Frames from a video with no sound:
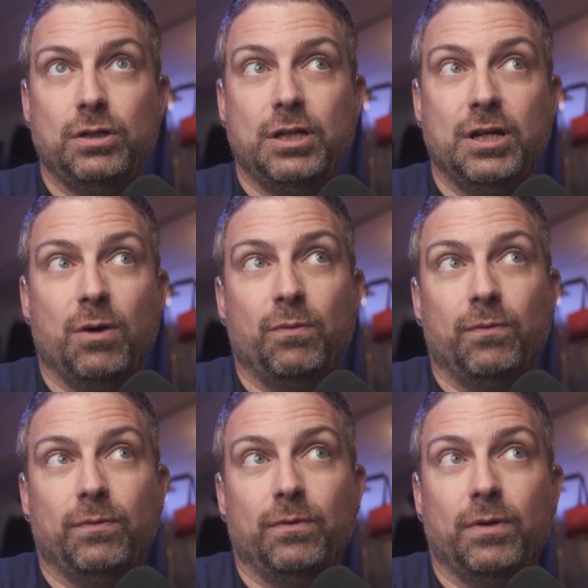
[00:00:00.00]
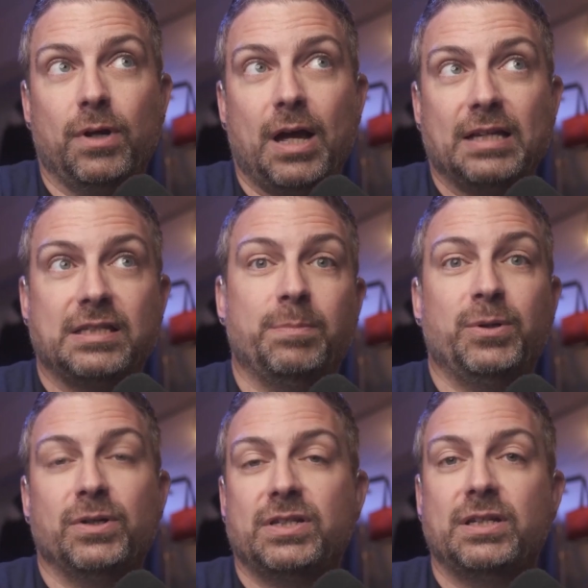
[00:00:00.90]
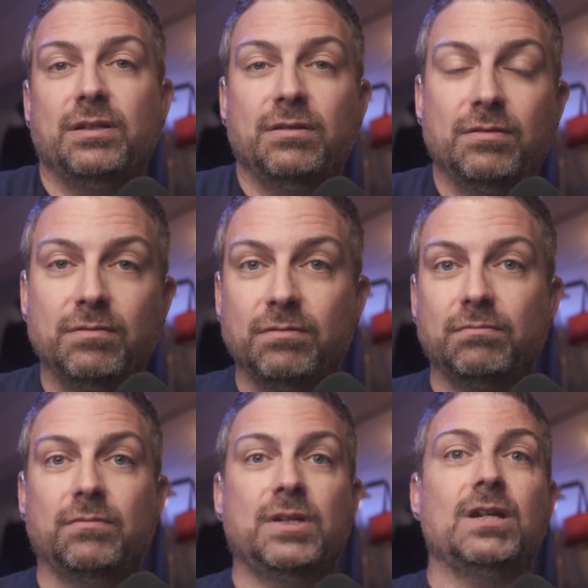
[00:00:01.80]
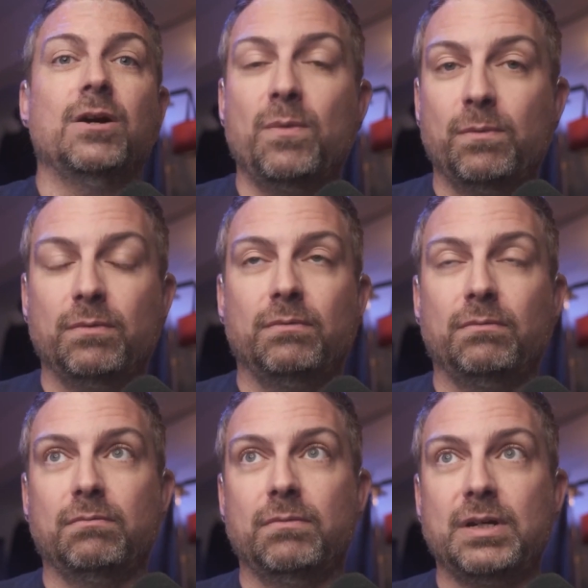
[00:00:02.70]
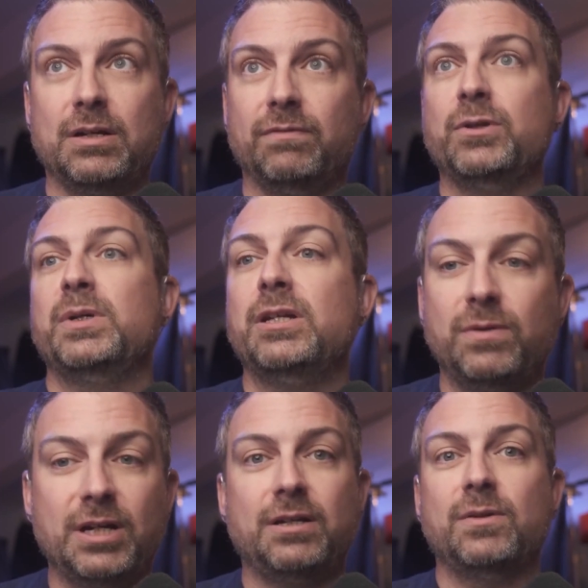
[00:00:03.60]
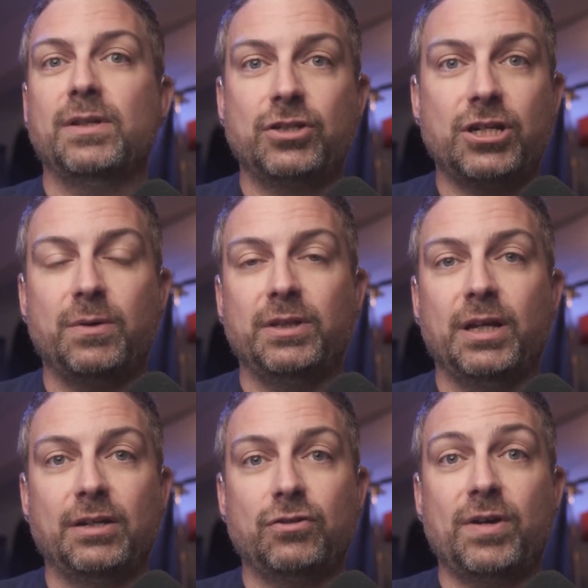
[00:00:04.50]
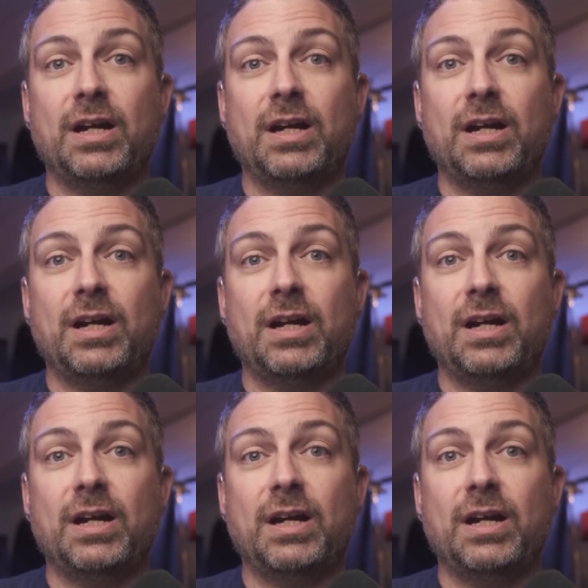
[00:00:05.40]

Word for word: you know, as the person, you know, interviewing you, getting you on the show, and like